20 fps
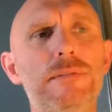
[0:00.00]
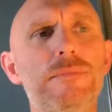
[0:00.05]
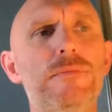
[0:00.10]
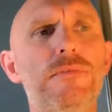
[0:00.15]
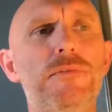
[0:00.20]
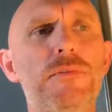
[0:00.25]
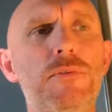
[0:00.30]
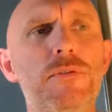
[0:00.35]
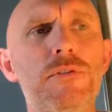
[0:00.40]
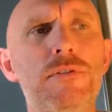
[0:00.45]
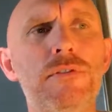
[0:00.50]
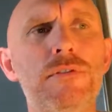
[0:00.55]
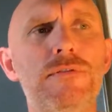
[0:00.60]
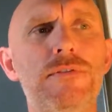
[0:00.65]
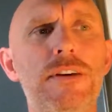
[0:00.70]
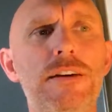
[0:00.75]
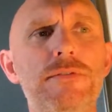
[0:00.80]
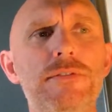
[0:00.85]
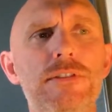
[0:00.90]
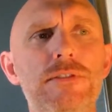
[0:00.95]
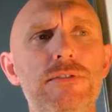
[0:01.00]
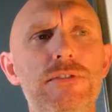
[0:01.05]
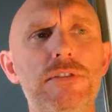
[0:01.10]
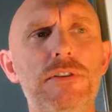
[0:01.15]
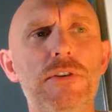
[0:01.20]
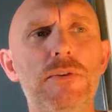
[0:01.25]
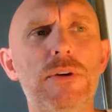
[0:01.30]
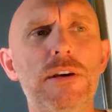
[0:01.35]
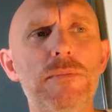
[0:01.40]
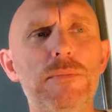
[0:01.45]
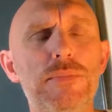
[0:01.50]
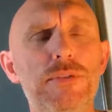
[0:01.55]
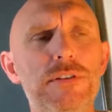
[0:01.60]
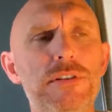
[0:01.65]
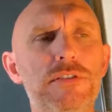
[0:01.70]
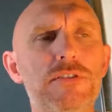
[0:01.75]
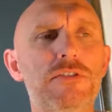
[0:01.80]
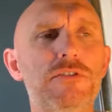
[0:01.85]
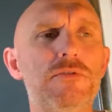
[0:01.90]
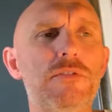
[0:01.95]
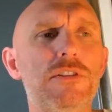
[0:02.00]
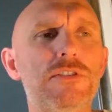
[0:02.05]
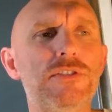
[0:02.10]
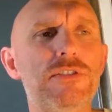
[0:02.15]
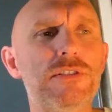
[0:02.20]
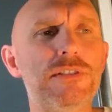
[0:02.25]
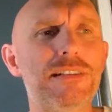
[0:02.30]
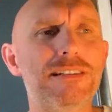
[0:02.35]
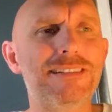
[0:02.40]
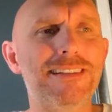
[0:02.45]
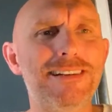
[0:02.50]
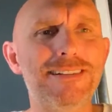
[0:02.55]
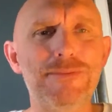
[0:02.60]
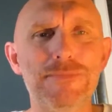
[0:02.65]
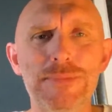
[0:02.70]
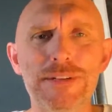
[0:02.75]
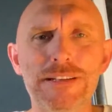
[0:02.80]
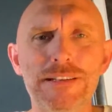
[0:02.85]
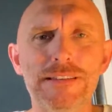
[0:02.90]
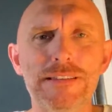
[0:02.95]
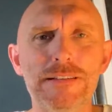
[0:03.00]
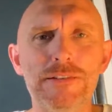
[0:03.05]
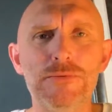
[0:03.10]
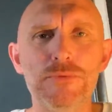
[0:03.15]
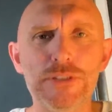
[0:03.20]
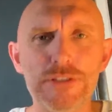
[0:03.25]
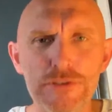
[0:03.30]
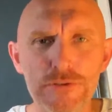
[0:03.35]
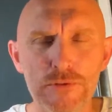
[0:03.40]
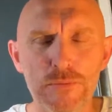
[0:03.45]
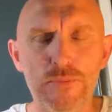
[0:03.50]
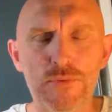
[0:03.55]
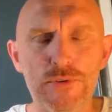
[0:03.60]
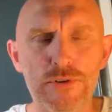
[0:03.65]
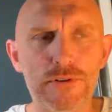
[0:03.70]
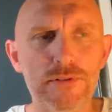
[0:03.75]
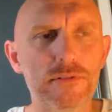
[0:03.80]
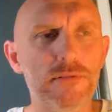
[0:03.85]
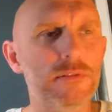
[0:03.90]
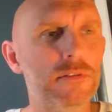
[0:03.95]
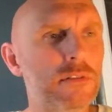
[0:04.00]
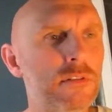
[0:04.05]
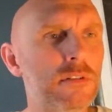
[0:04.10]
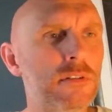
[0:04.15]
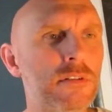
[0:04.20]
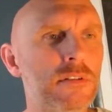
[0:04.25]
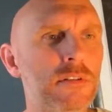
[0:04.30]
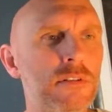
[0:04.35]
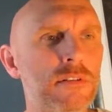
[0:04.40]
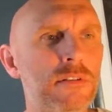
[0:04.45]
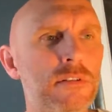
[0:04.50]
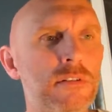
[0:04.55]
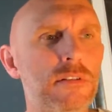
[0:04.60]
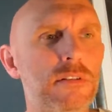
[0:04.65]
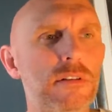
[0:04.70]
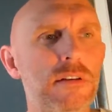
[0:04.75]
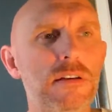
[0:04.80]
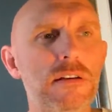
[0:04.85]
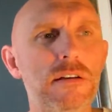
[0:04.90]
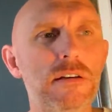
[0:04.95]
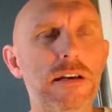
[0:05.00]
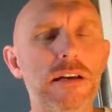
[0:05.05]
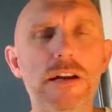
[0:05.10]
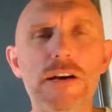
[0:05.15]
4 or 5 years ago, I put instructions on how to make the original portal at